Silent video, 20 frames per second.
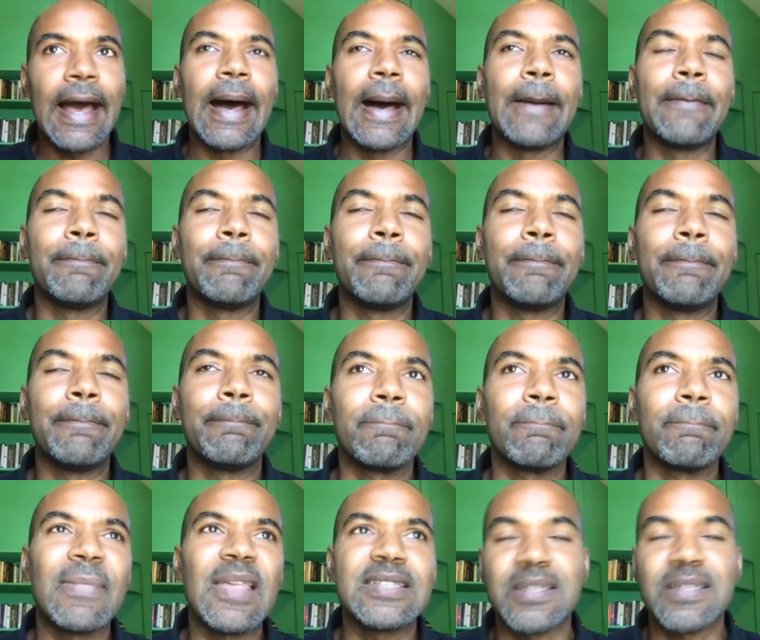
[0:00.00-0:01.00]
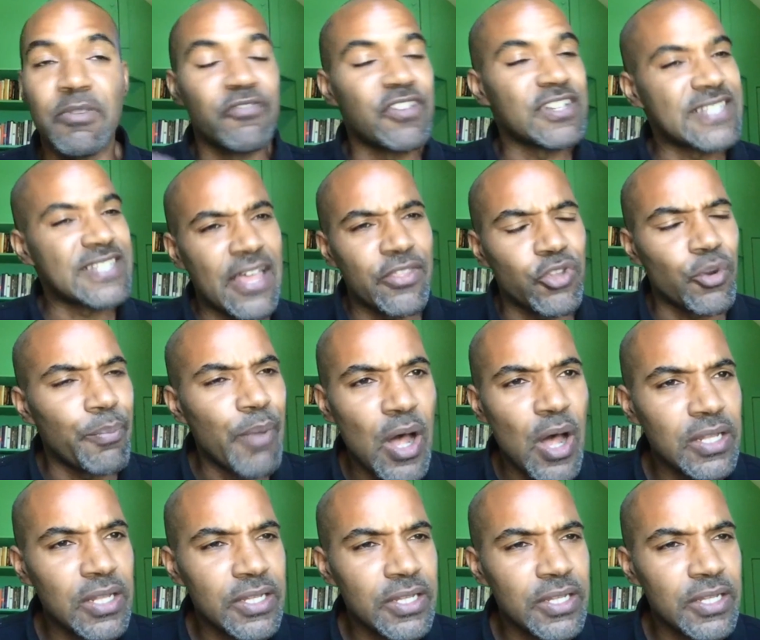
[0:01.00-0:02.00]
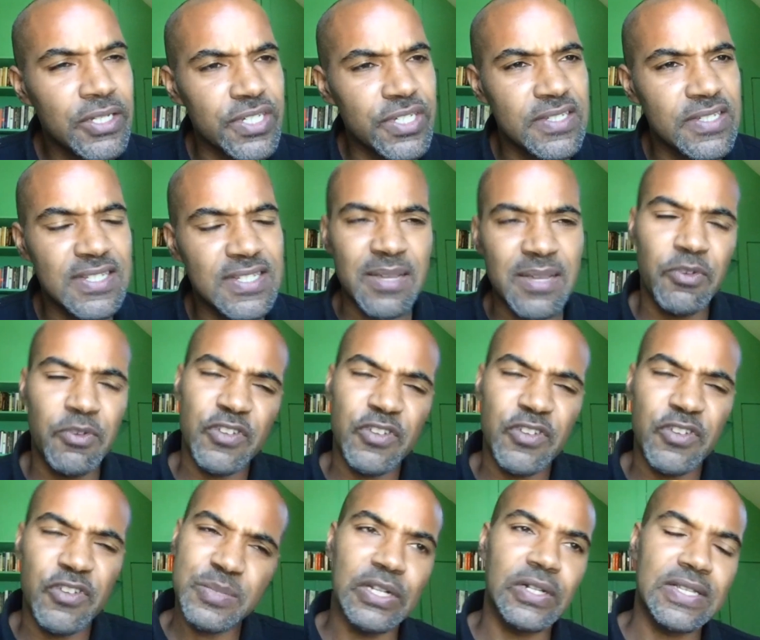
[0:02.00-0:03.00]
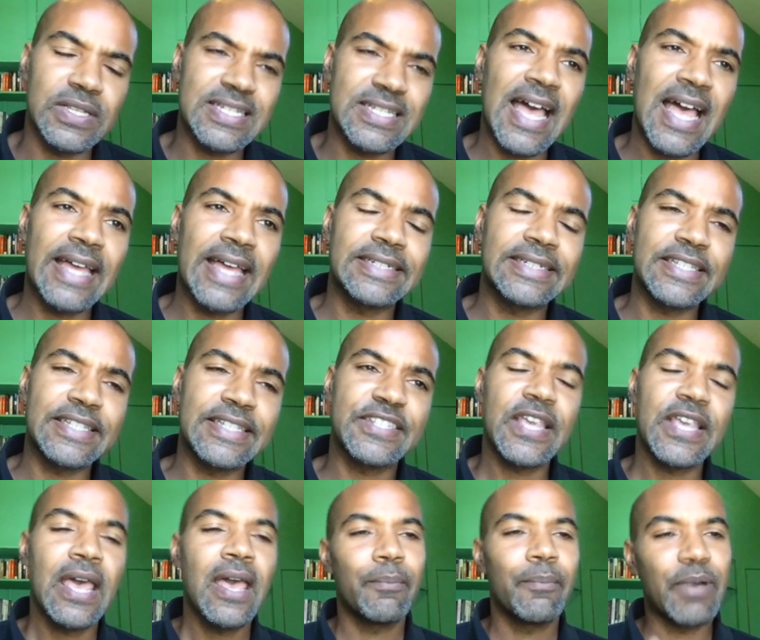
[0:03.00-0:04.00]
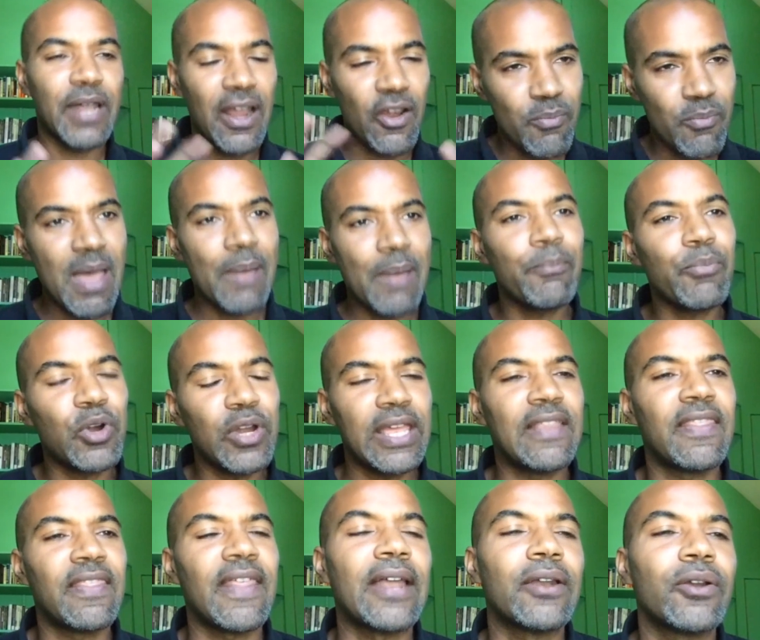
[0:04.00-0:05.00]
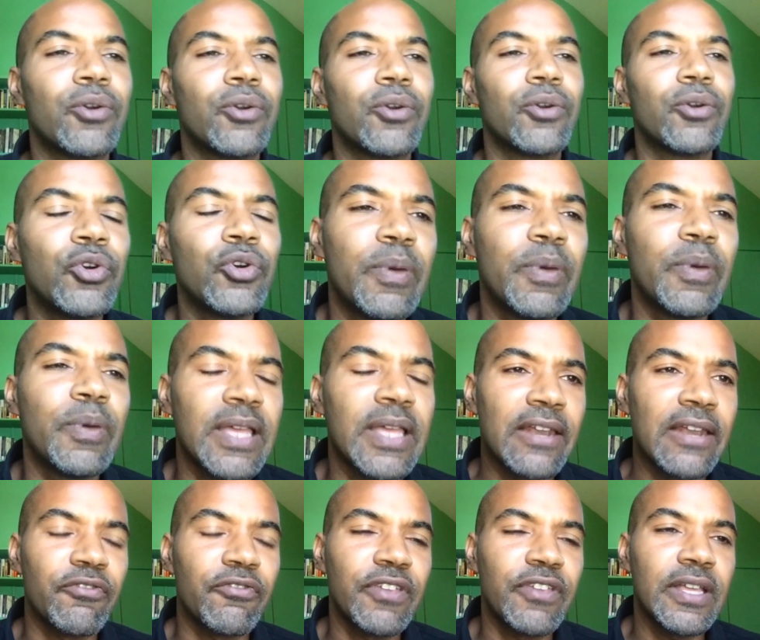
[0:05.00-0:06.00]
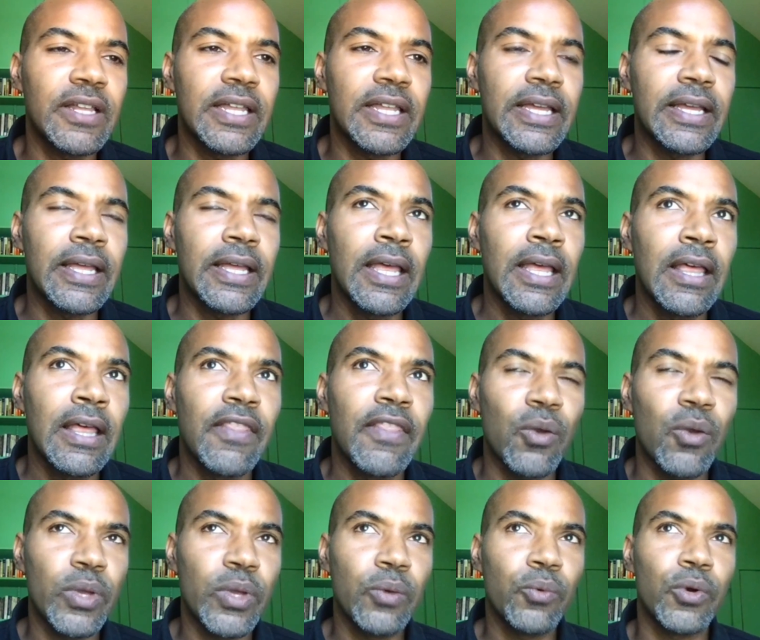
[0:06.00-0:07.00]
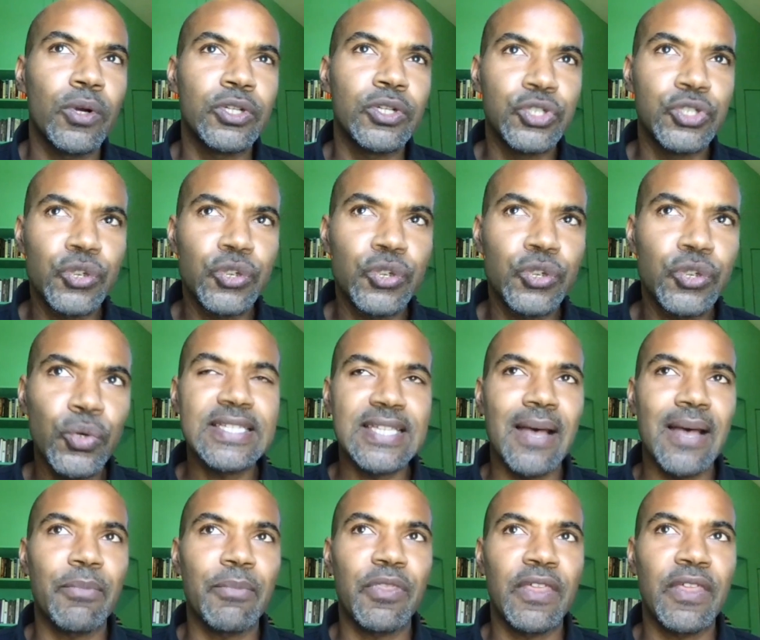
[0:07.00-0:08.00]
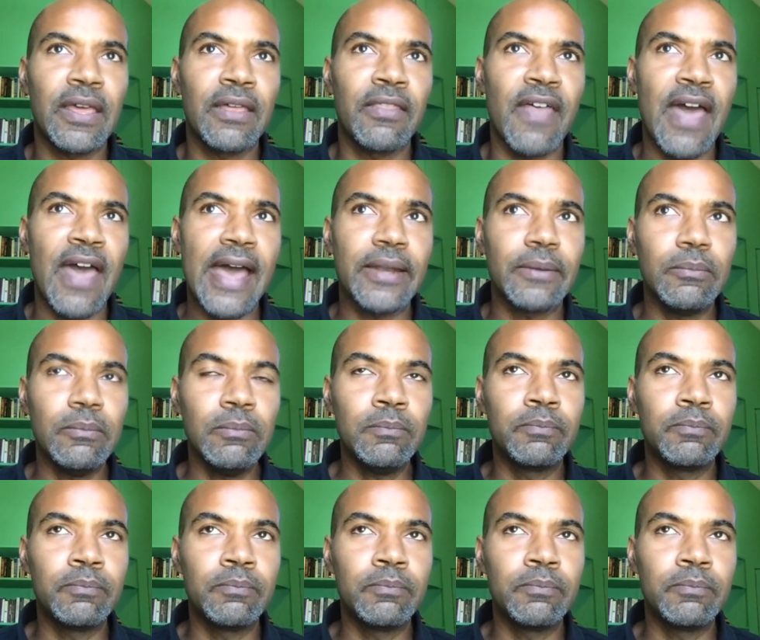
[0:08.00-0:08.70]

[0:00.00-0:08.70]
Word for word: um, some of us anthropologists, some of us political scientists. But I remember in that group again feeling that we were doing something that